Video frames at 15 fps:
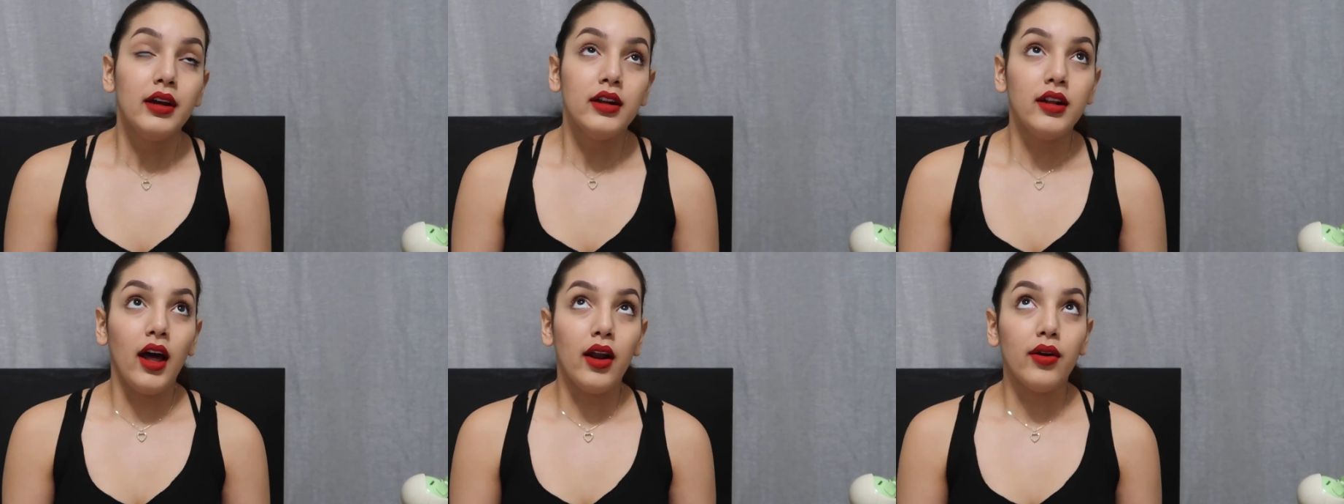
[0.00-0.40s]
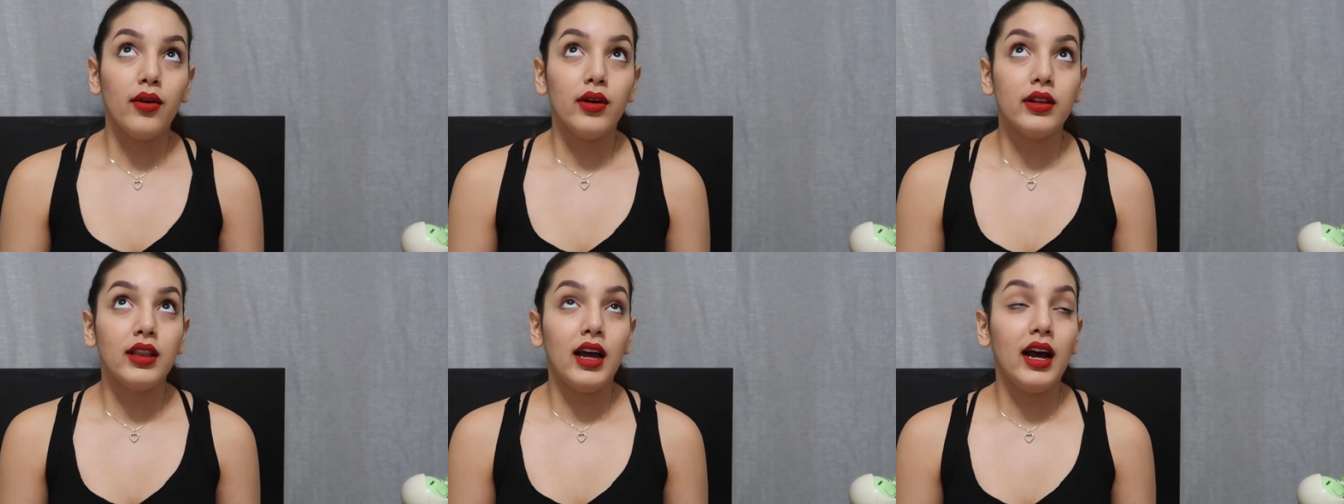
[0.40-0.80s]

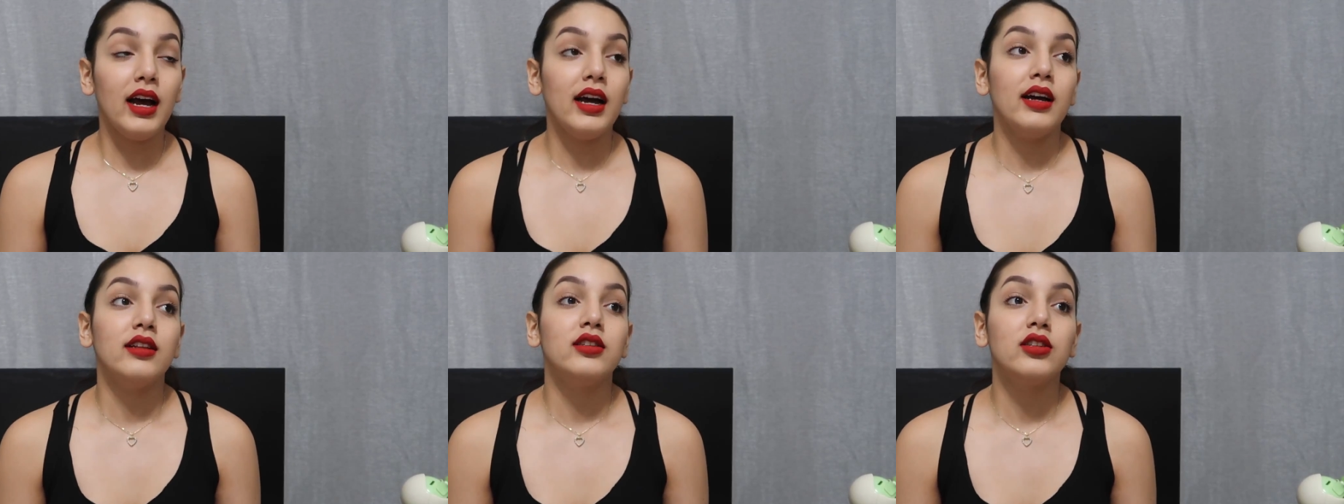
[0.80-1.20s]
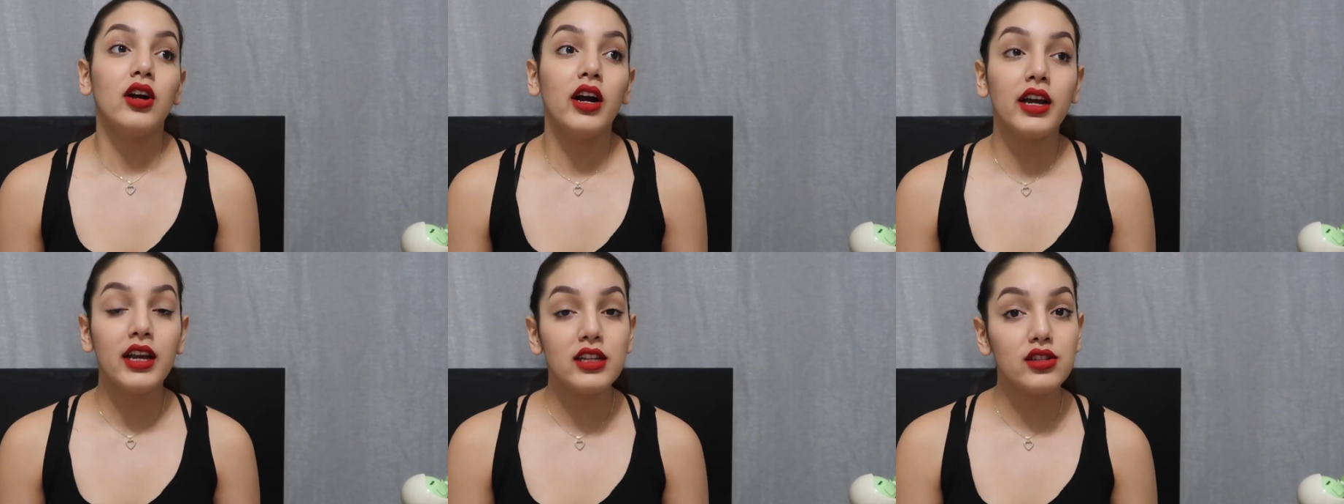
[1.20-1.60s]
that
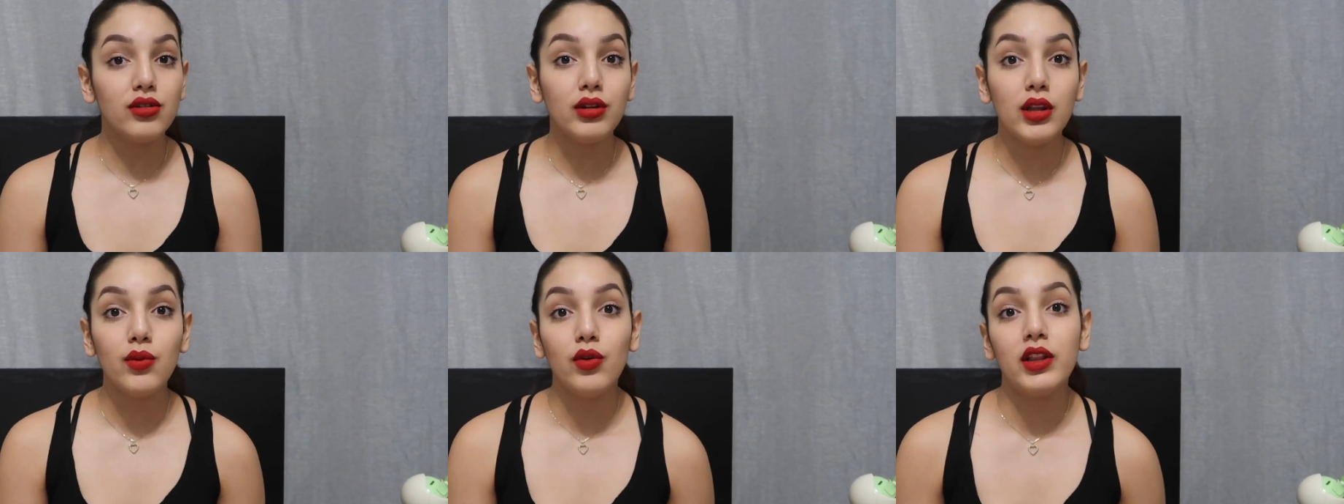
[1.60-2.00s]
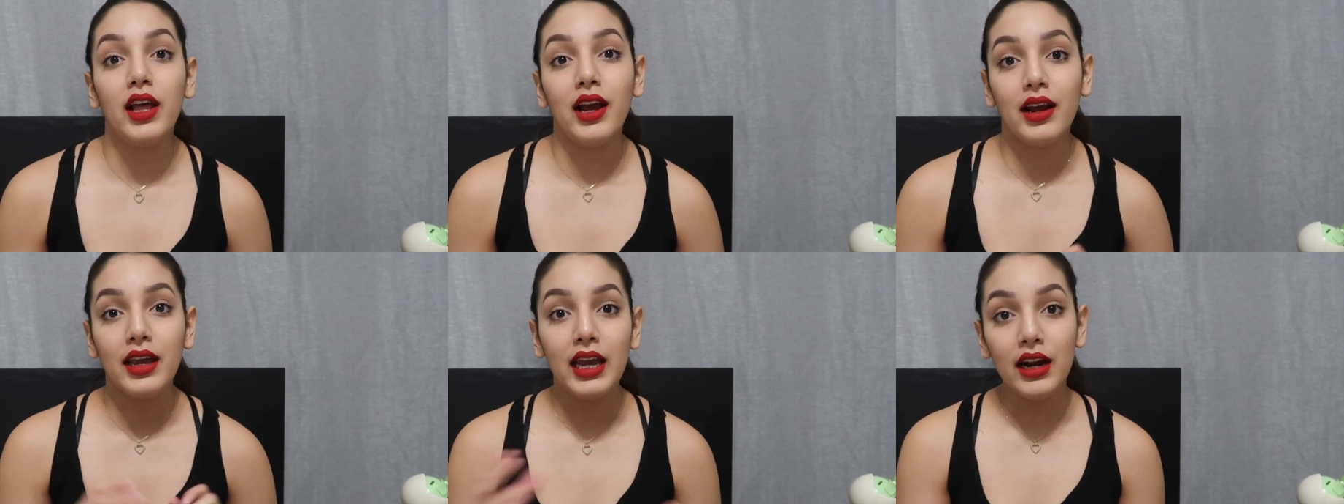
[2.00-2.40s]
Target's only one
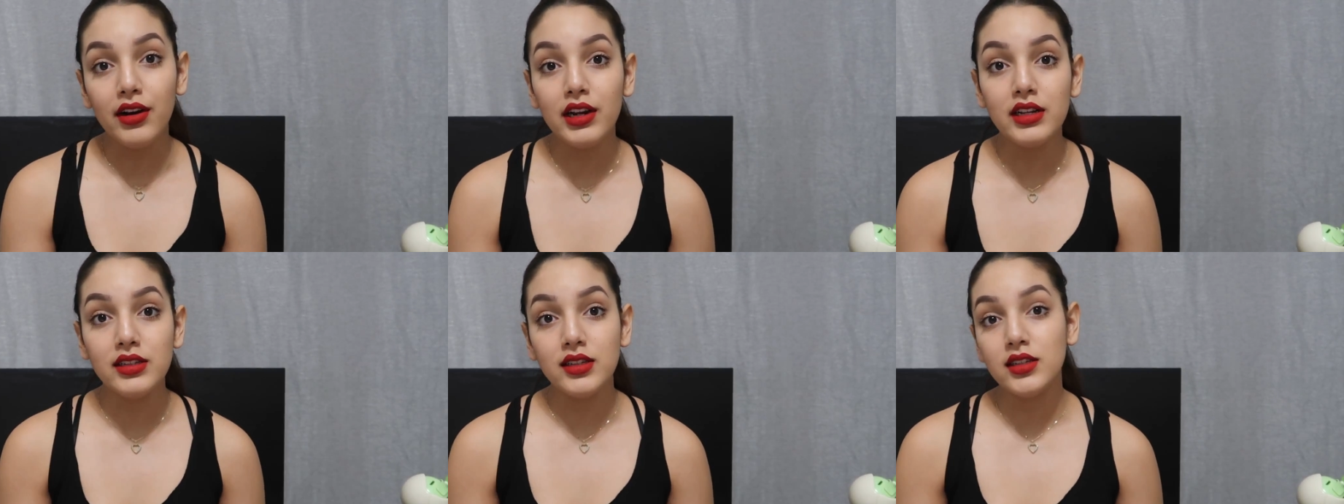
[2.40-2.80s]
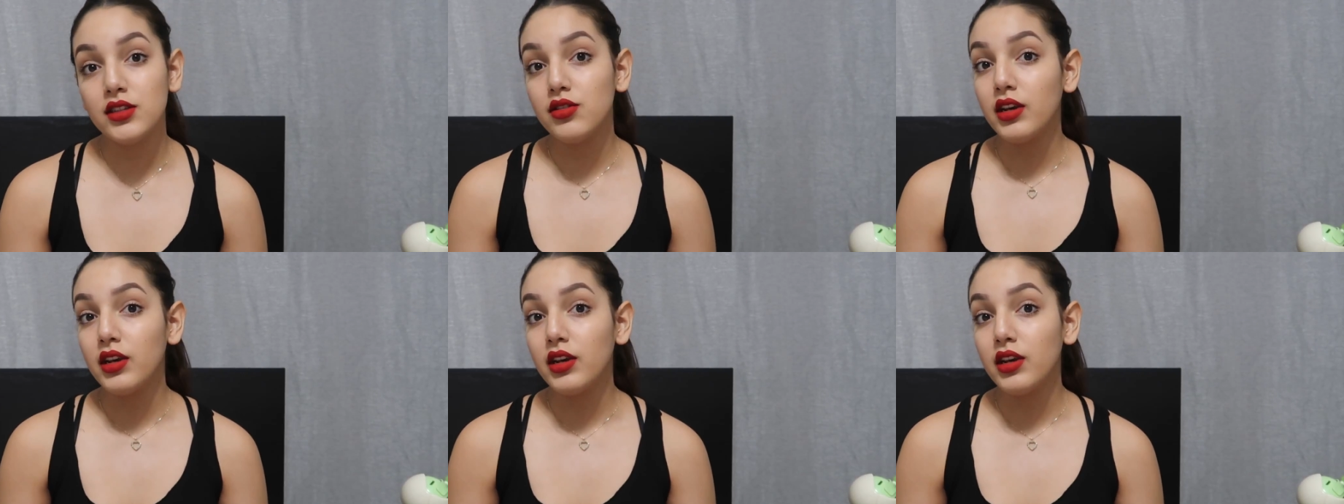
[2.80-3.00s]
that carries it.